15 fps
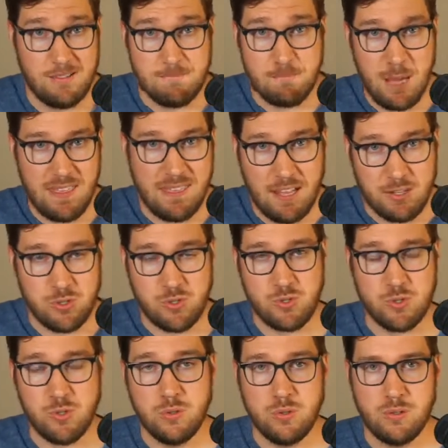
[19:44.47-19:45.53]
And that's
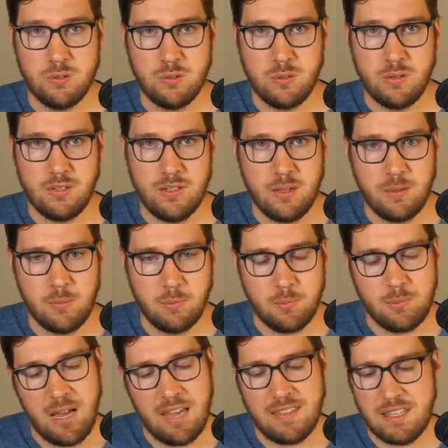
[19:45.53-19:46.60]
true.
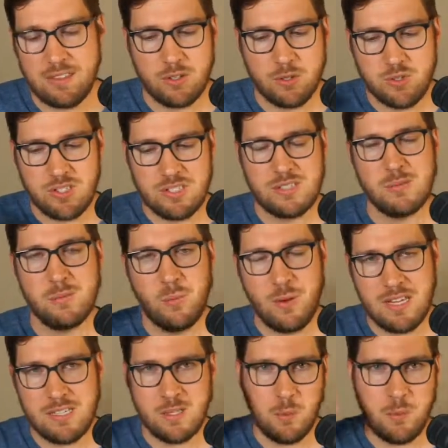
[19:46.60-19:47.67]
I think there's just some
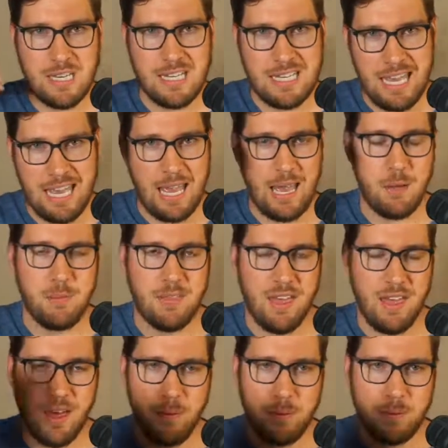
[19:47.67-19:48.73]
ways that we can amp
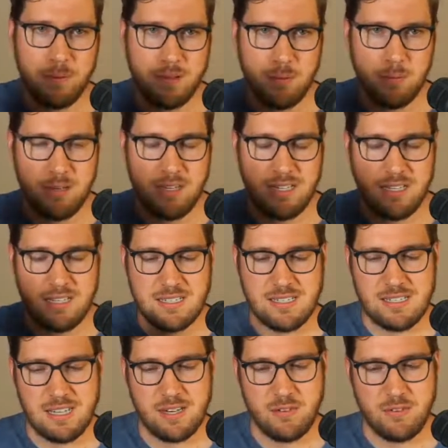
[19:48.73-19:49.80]
that up a little bit
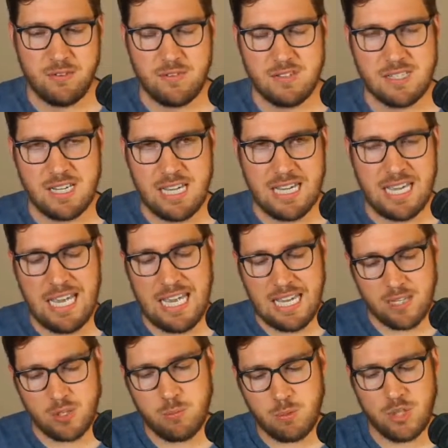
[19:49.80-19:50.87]
instead of saying, hey,
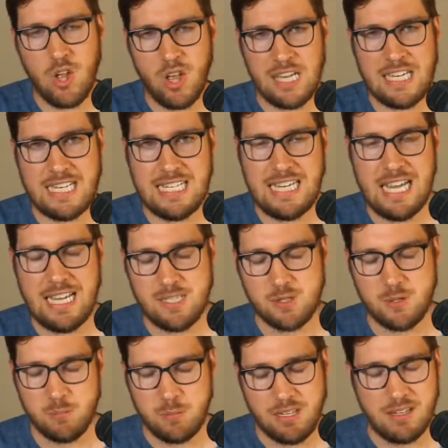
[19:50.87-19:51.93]
you belong at a
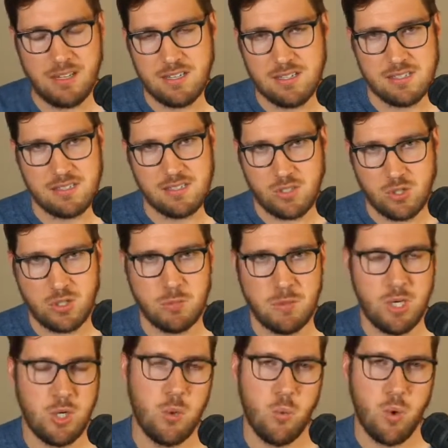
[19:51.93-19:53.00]
desk because you
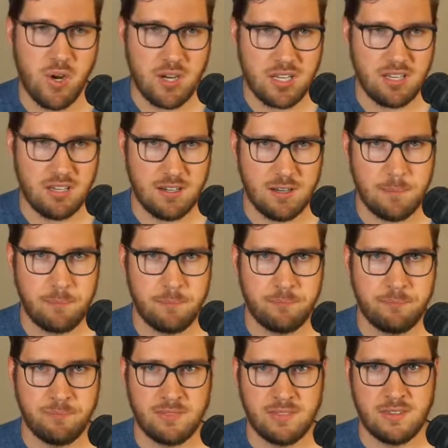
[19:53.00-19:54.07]
committed to work here.
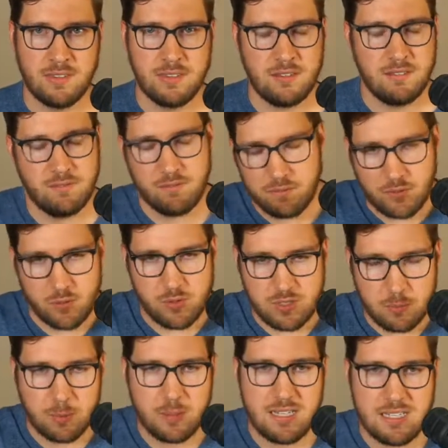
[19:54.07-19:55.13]
There's
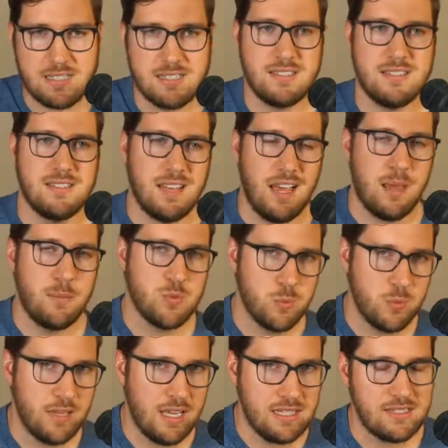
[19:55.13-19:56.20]
some places and times
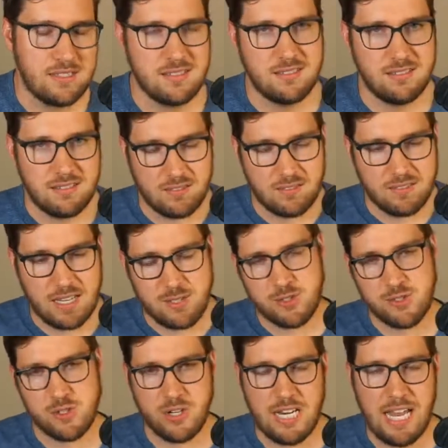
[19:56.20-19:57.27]
where that's
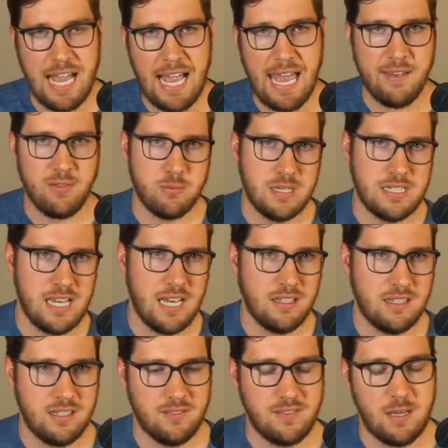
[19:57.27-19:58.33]
necessary to have a
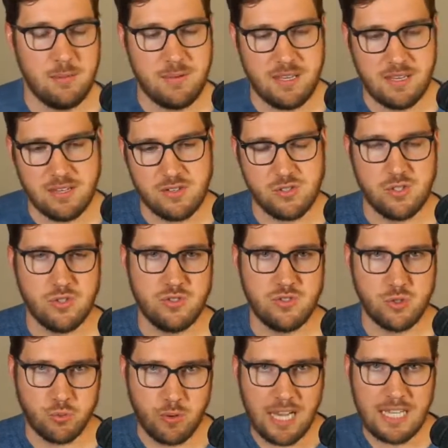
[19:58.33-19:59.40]
mentality of that because you're
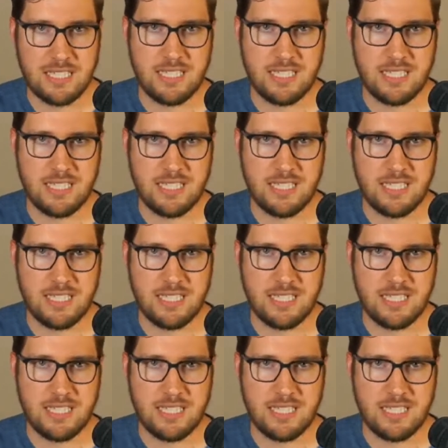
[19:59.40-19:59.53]
directly